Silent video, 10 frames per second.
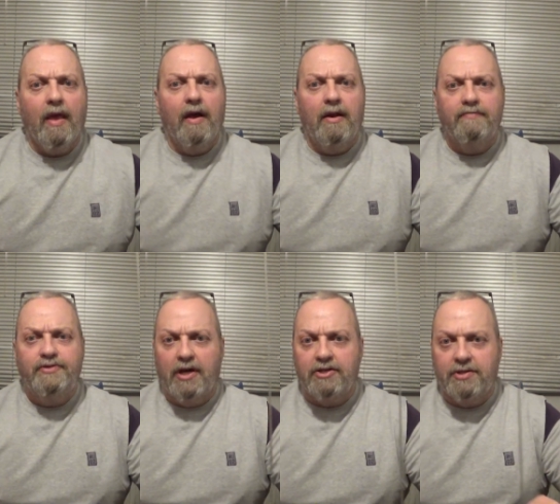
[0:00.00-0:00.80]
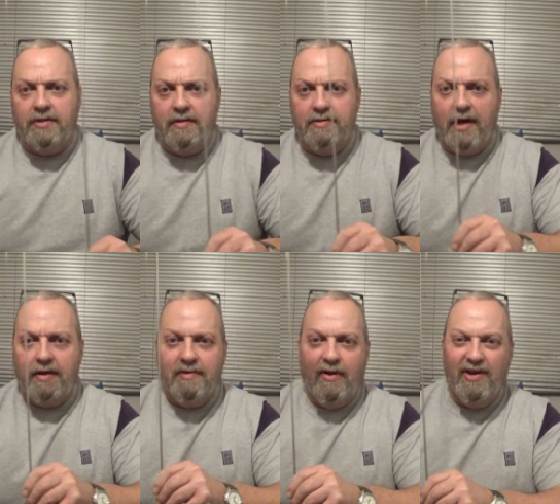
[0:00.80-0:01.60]
I've just
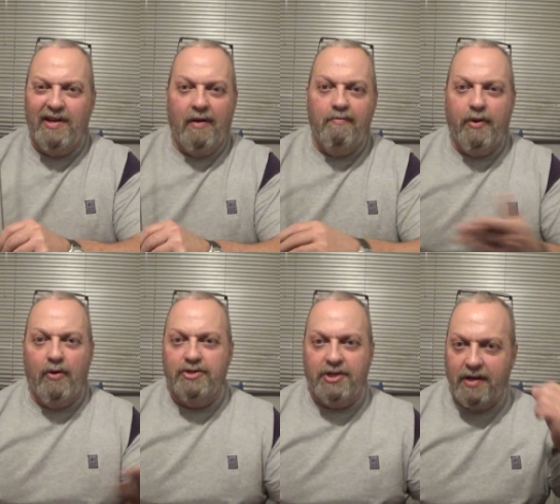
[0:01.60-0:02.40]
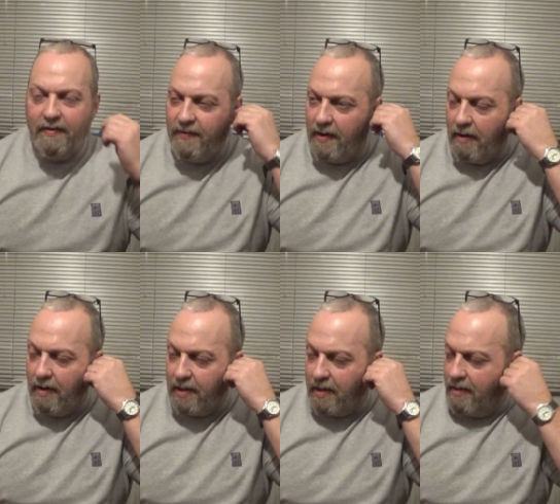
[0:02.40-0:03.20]
done like an unboxing, if you
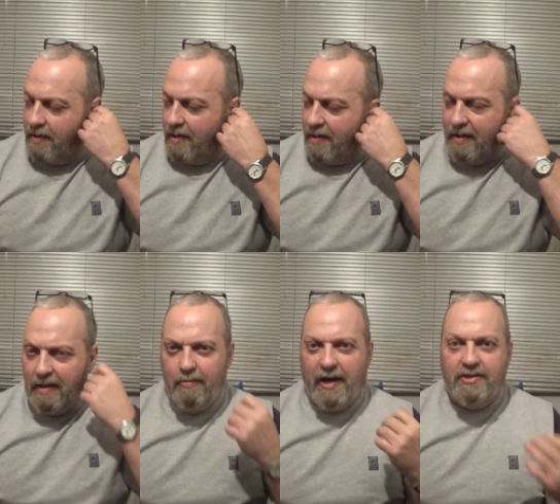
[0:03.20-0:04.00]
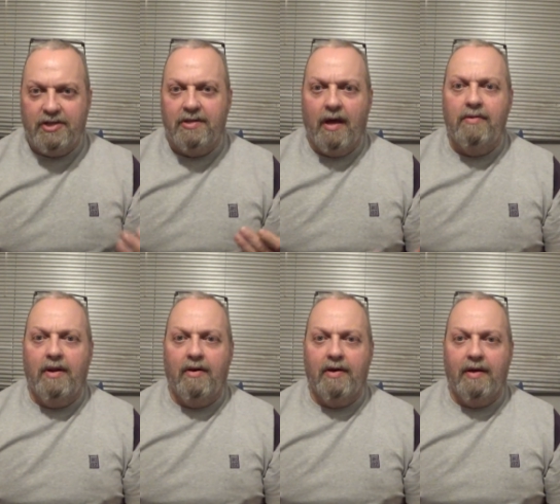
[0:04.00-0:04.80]
like. But as I don't
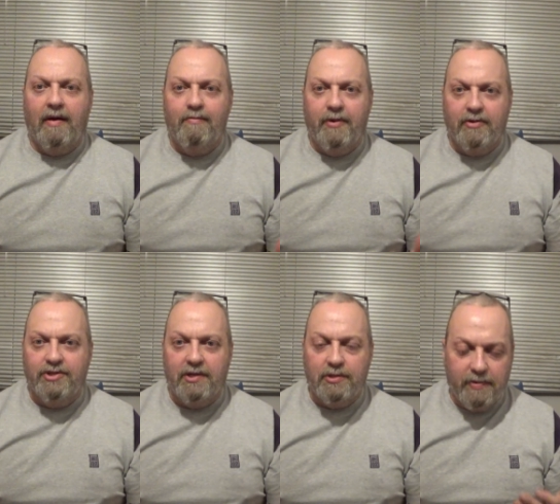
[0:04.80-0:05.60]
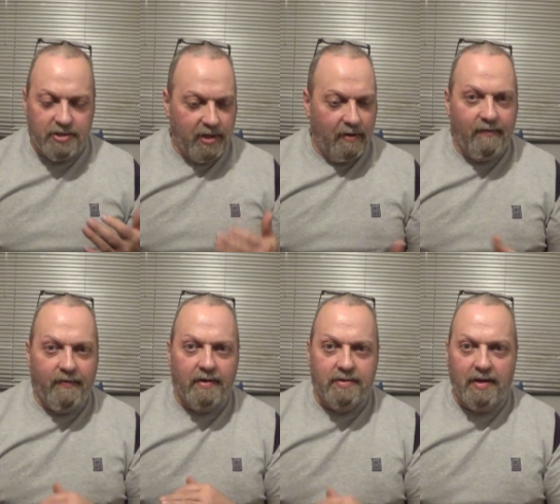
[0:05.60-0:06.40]
like unboxings myself,
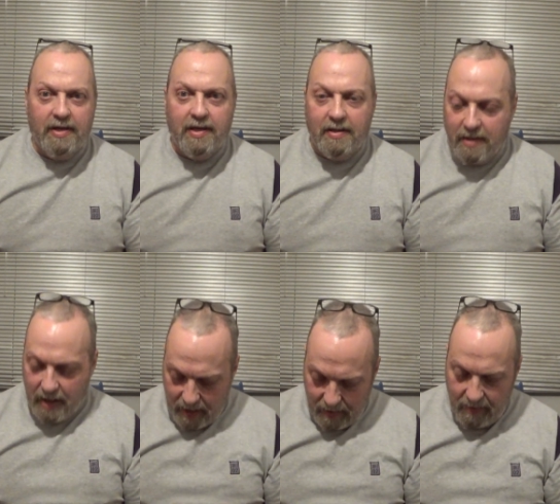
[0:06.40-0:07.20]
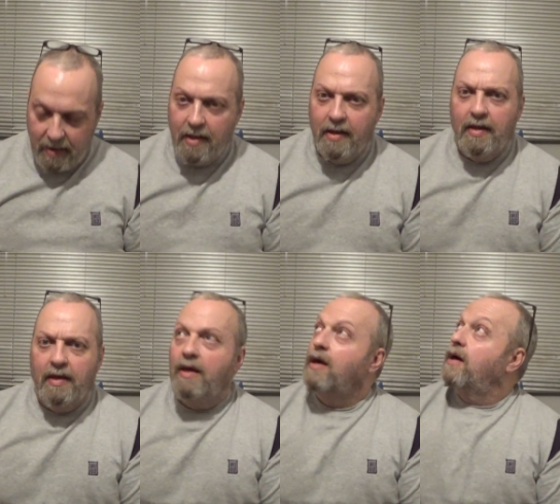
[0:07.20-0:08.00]
I deleted that,
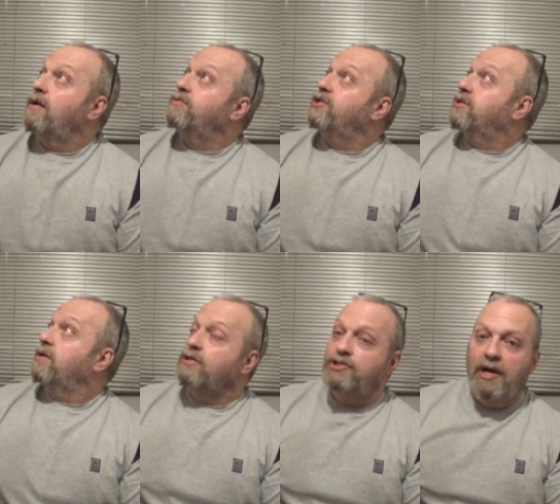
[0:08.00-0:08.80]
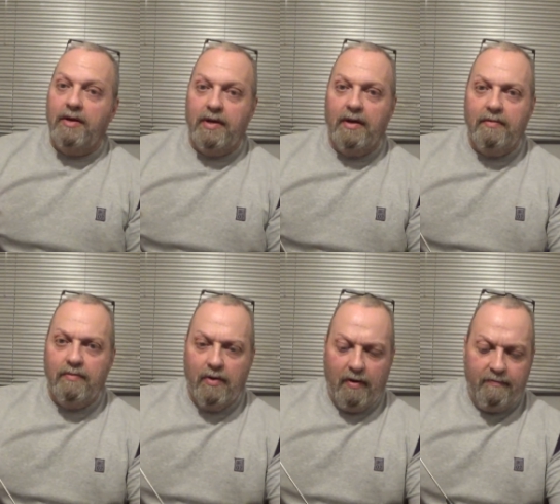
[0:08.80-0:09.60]
and I'm just going to show you
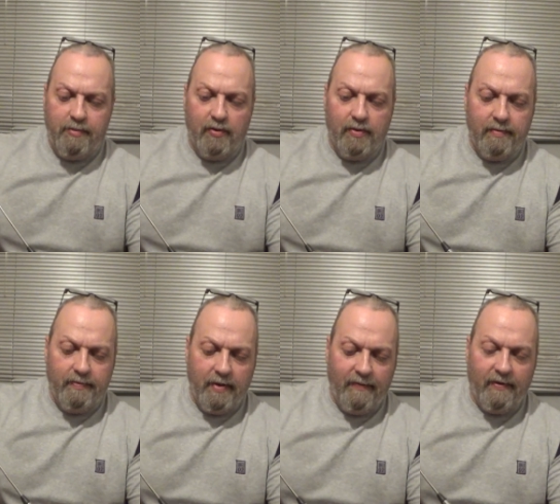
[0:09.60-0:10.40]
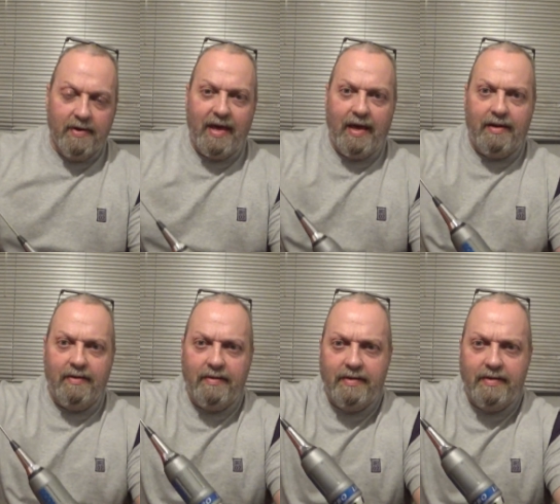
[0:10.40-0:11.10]
what I've bought if I can.